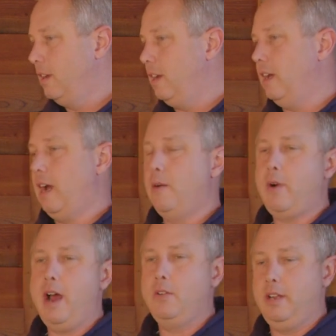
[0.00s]
and I
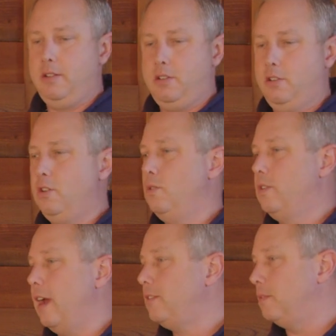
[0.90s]
round it to 2
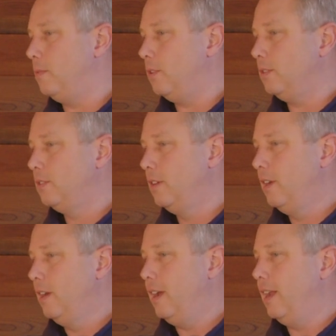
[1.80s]
decimals
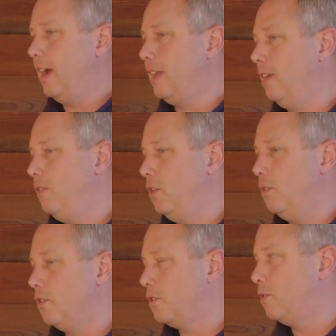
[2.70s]
and I give you
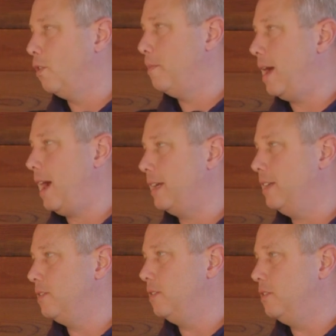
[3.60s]
your score back and
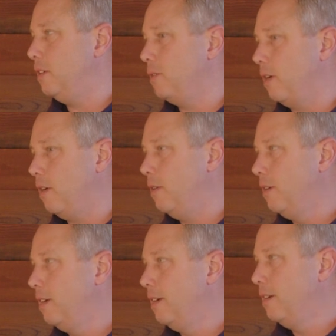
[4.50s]
it's a 0,
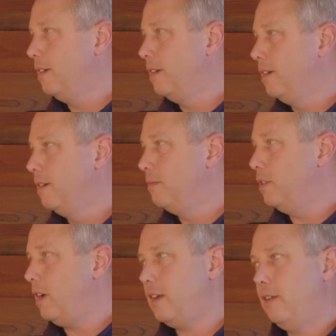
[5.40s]

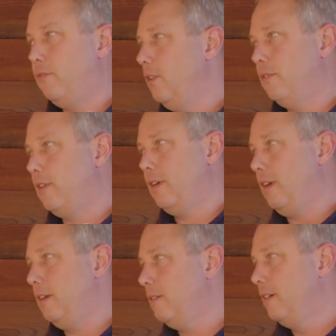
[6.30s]
you're not going to feel
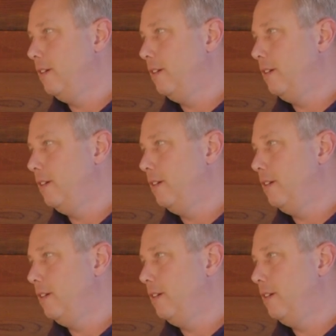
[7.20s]
very